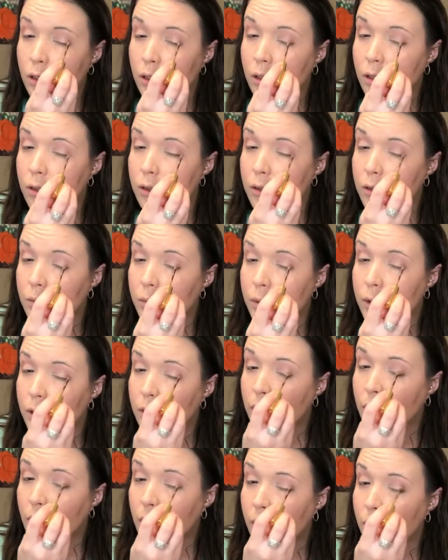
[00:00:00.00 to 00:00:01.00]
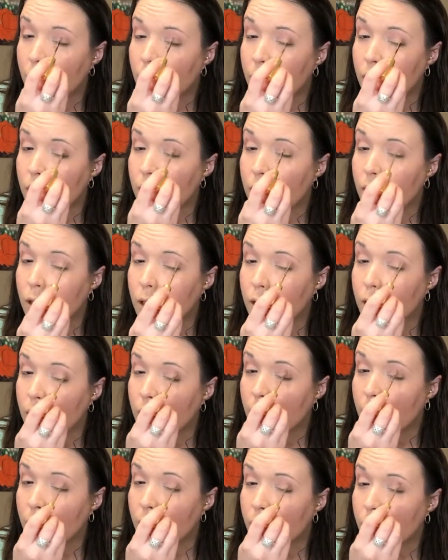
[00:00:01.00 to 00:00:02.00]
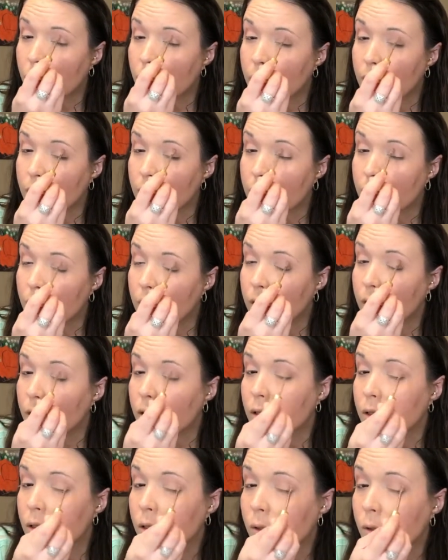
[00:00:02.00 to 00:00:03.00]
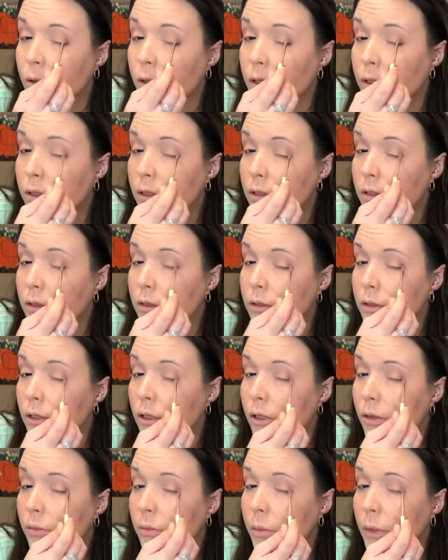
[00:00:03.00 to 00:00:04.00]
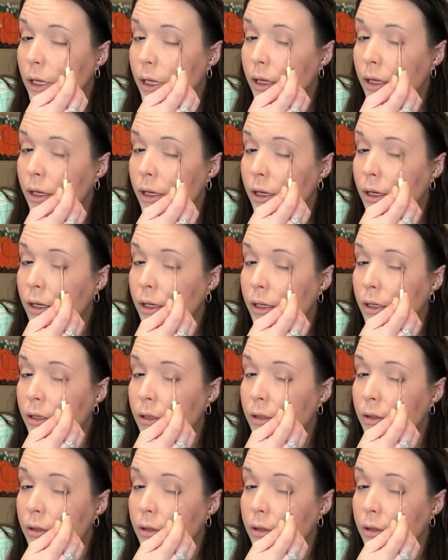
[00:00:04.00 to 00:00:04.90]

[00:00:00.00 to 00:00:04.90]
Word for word: and just put that on the outer corners of my eye.